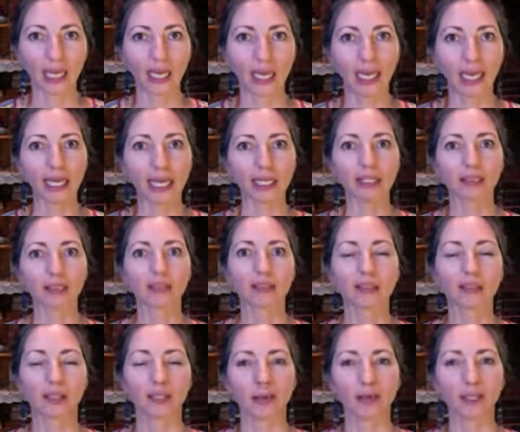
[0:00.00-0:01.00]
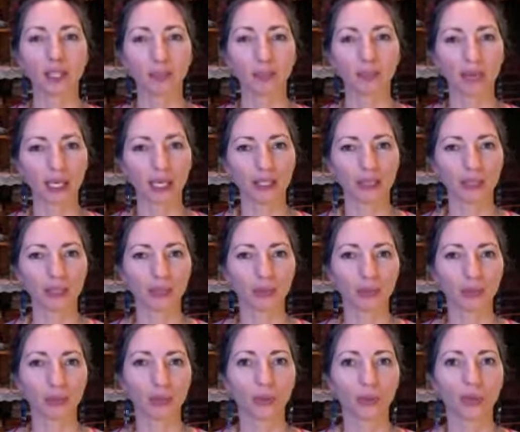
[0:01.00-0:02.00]
And slowly bend
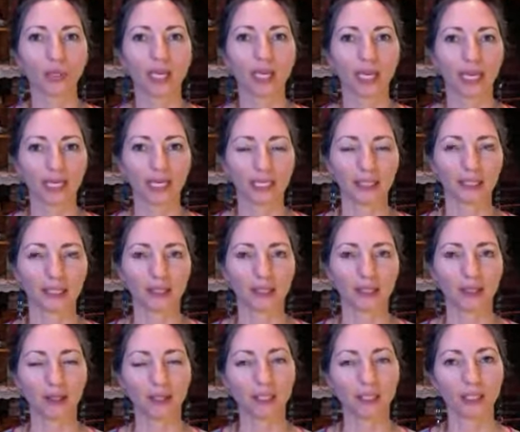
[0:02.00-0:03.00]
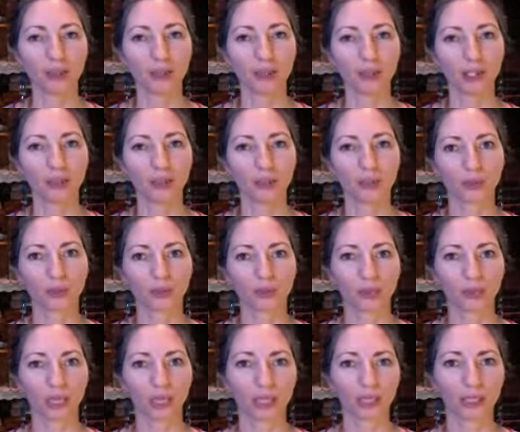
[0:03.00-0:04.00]
your head a little bit to the
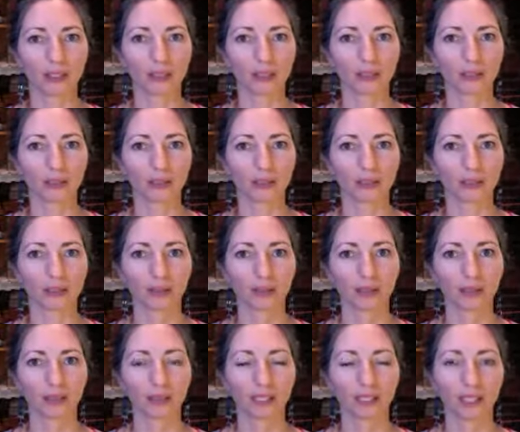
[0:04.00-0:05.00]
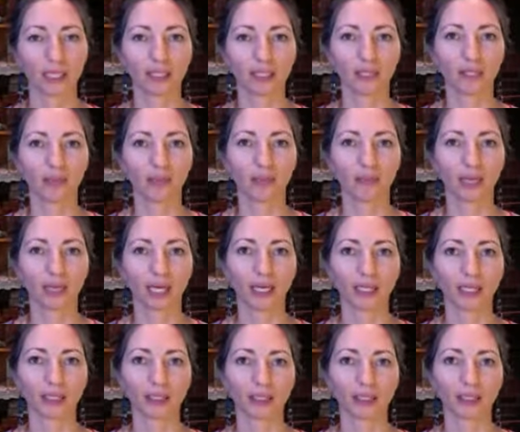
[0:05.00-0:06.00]
right and come back.